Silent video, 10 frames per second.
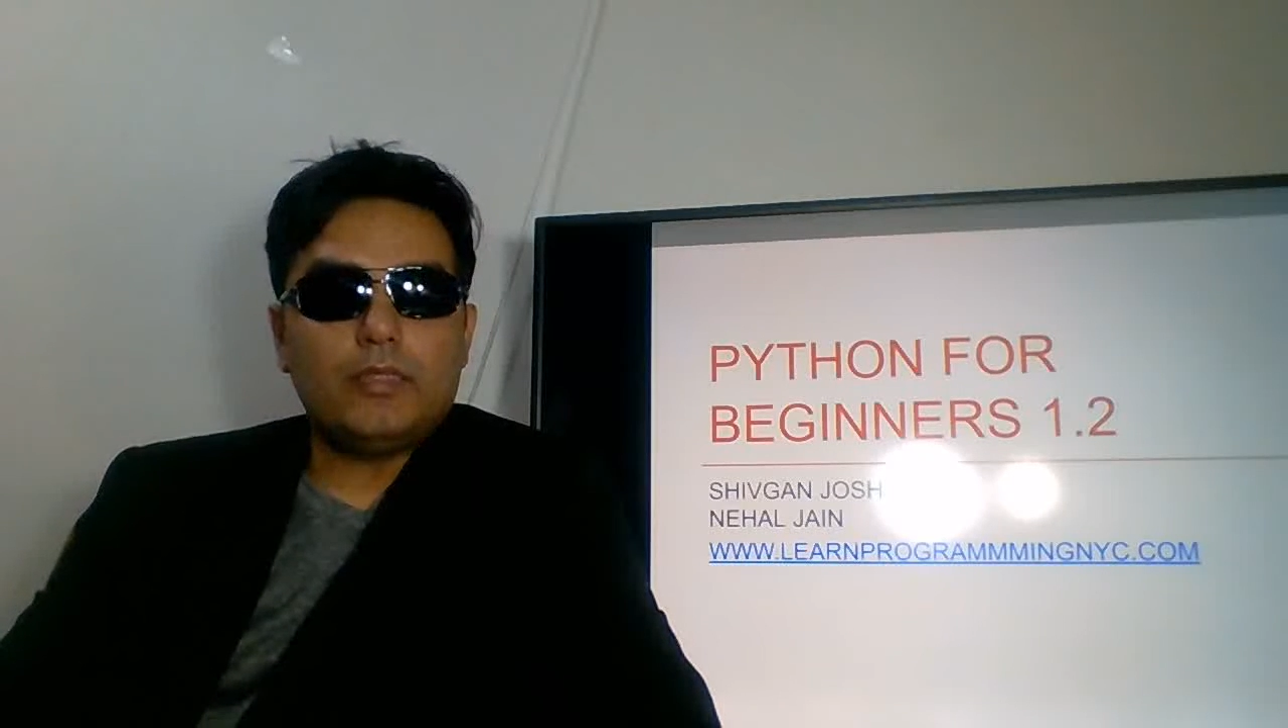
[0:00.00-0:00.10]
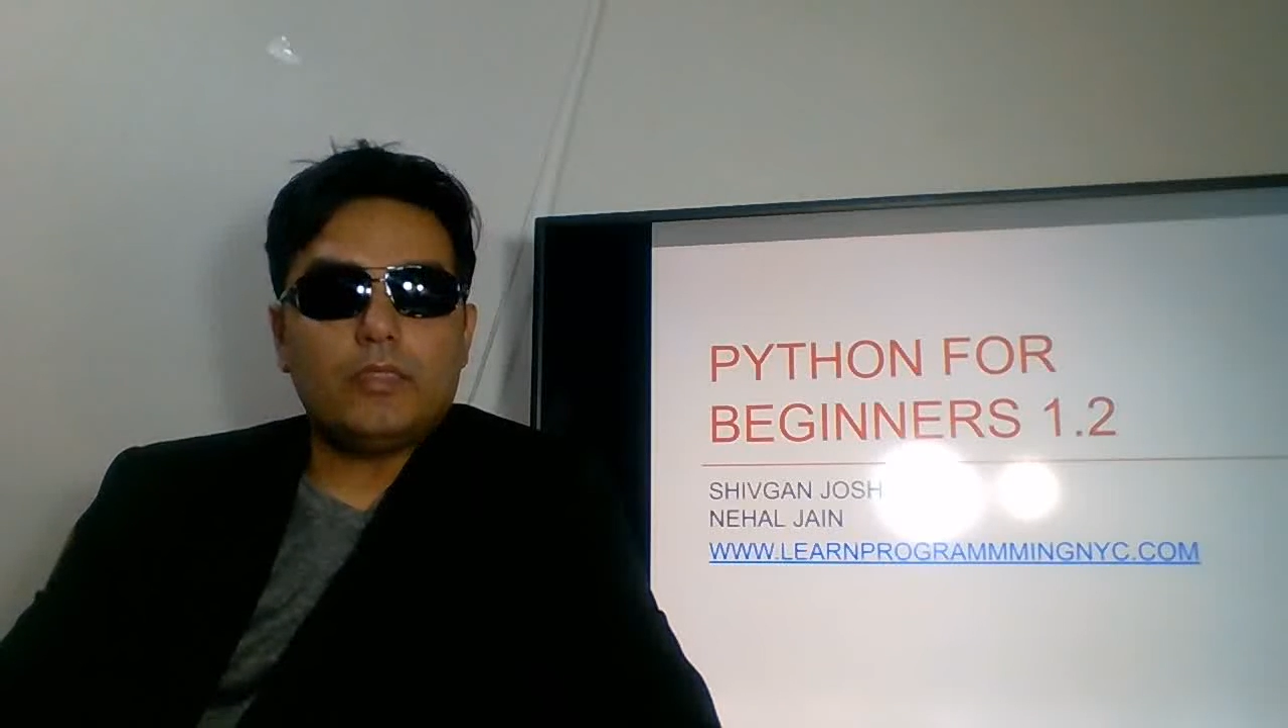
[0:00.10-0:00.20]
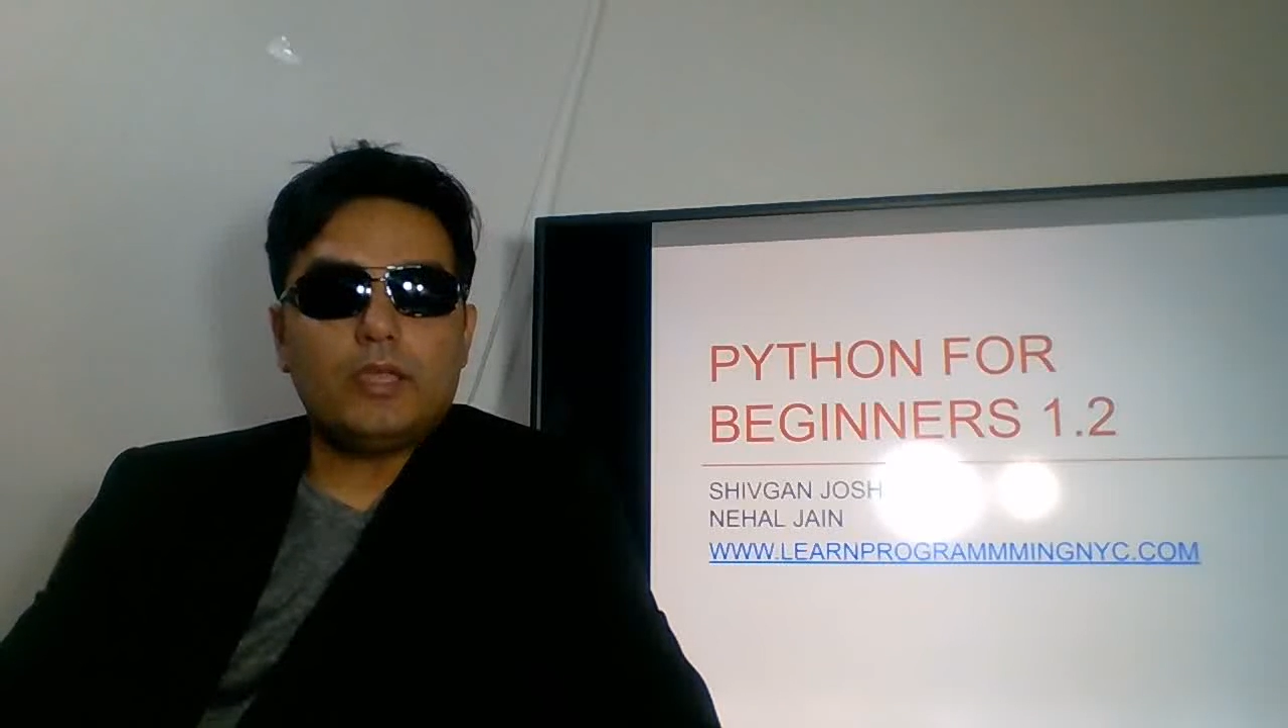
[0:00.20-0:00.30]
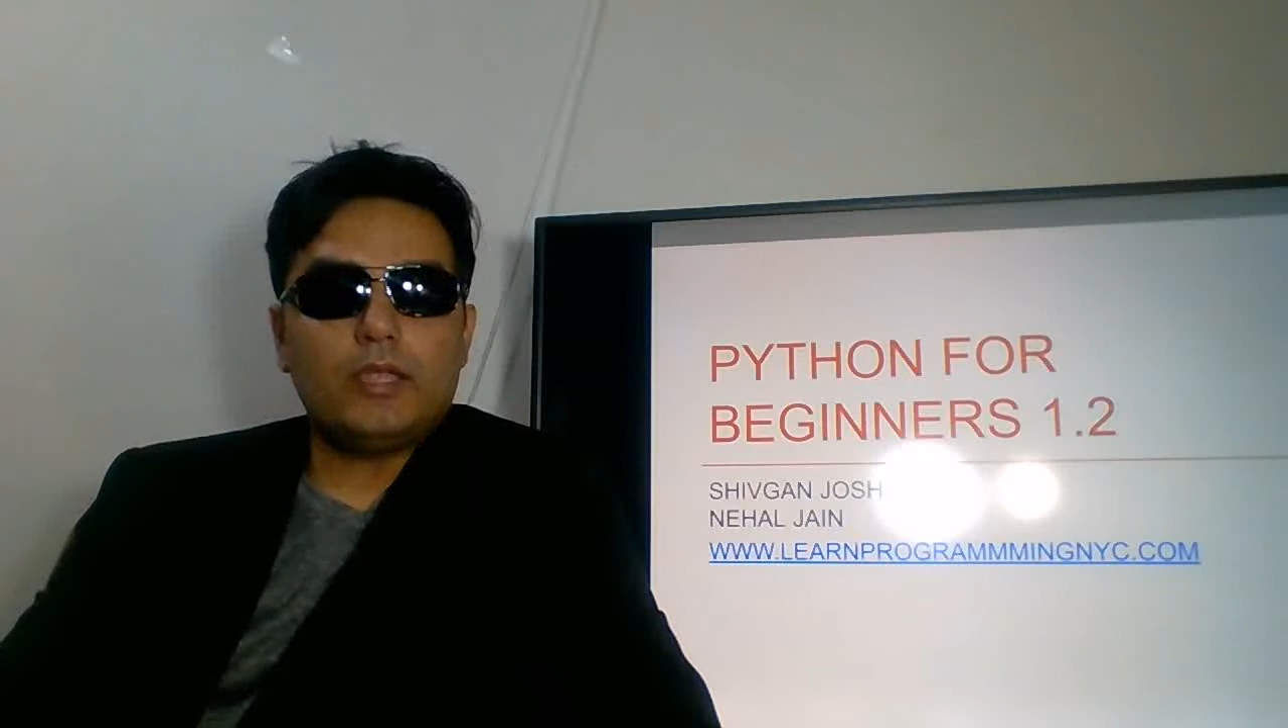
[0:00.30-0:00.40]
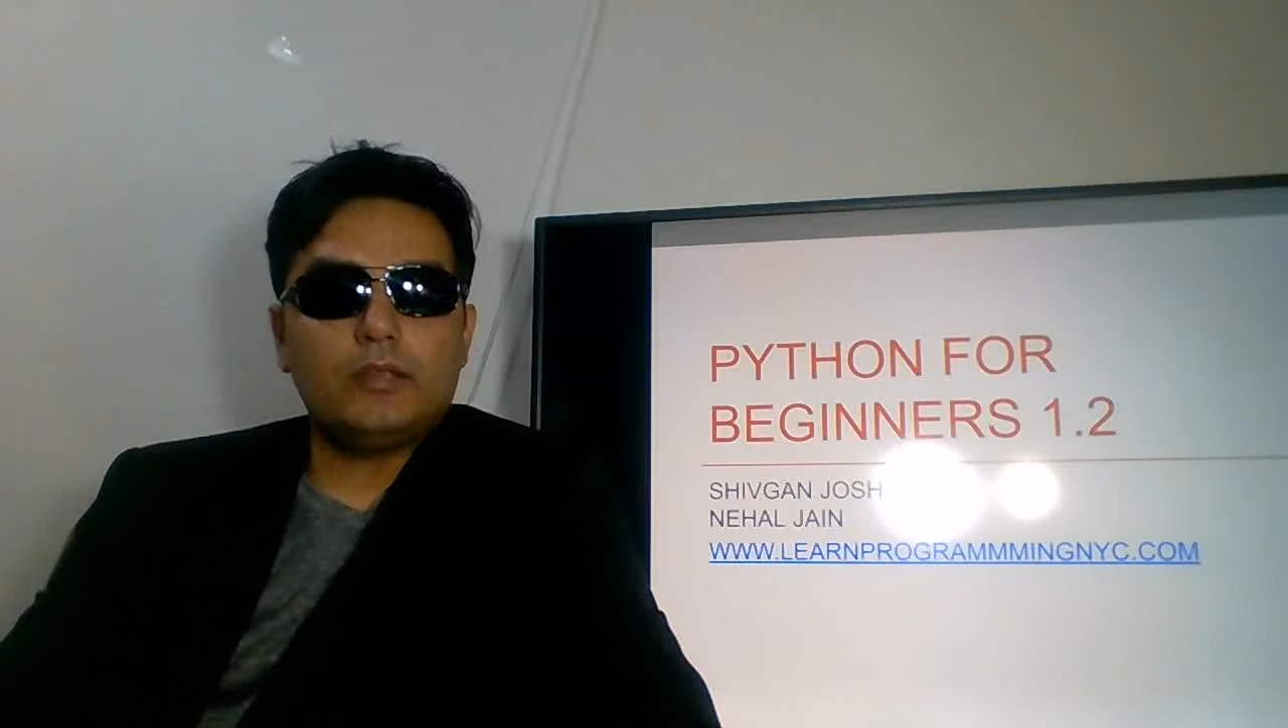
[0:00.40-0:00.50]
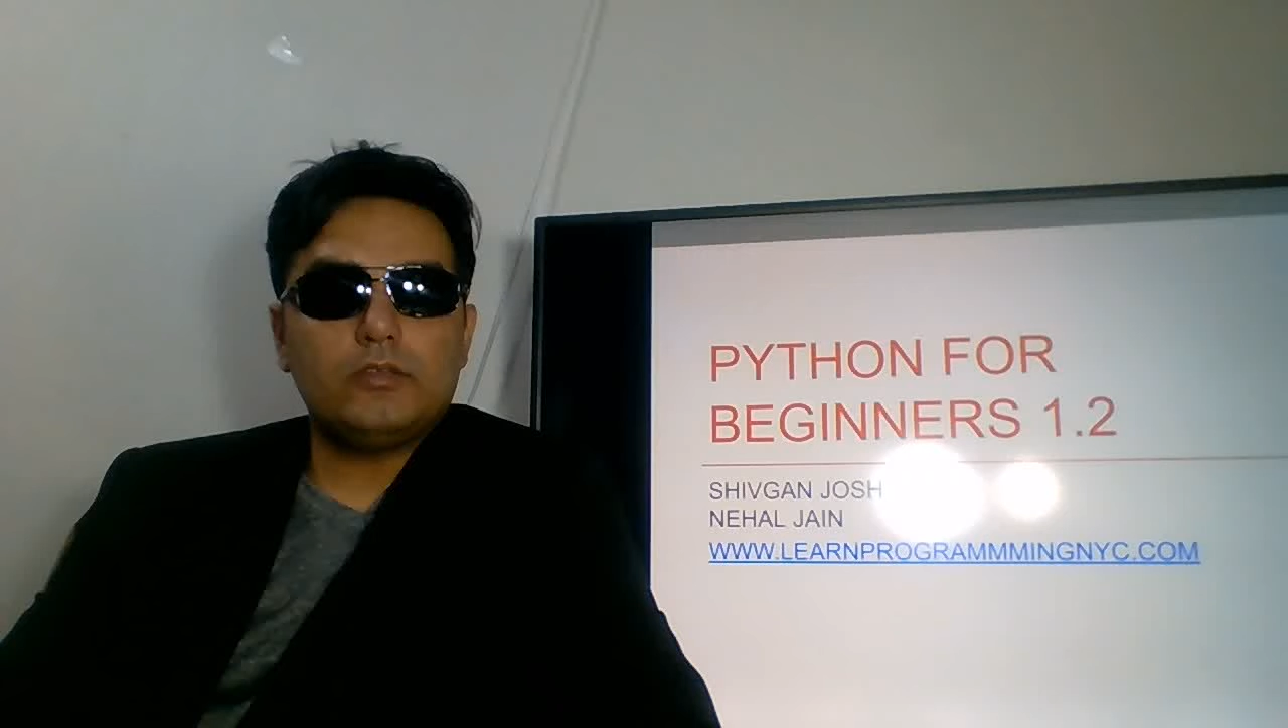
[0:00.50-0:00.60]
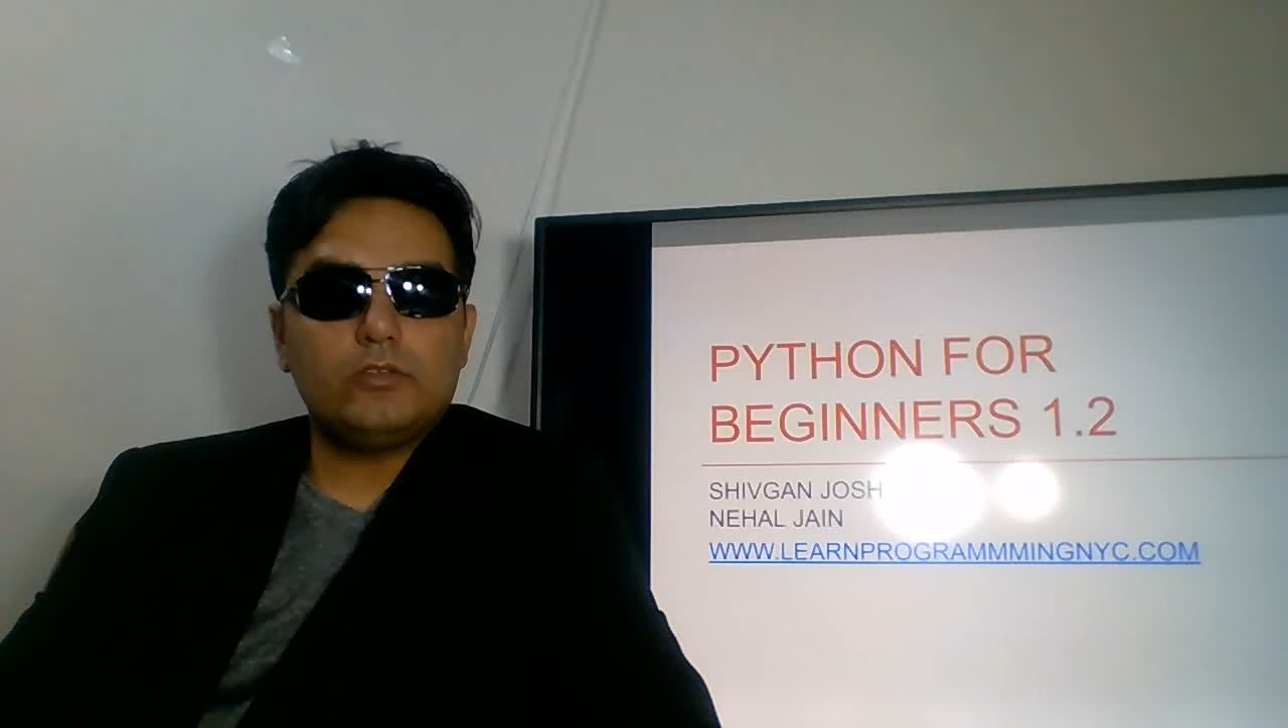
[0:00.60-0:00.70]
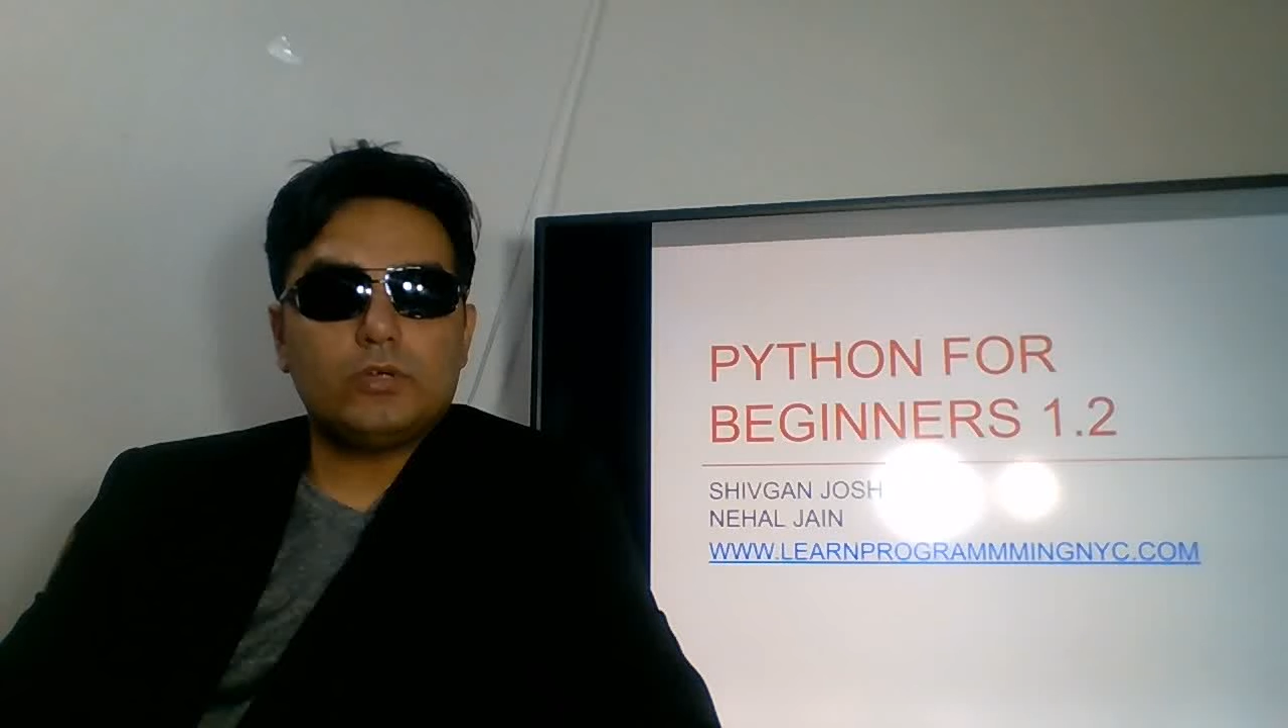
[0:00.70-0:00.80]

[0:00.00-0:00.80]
and then